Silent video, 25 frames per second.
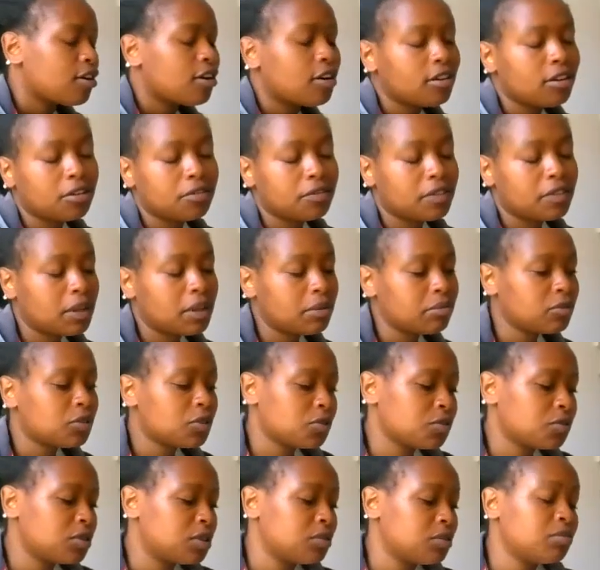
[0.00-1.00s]
All of them
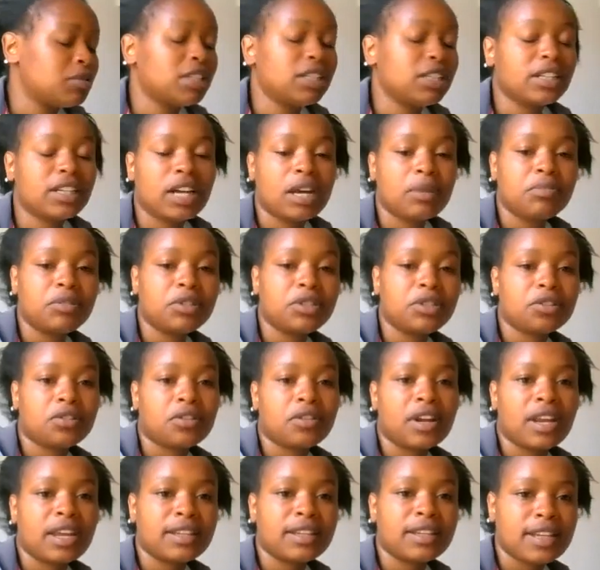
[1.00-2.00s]
should be in
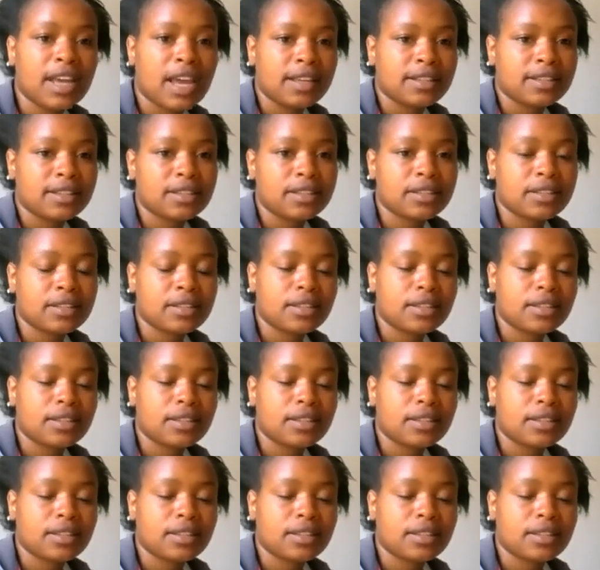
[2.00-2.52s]
capital letters.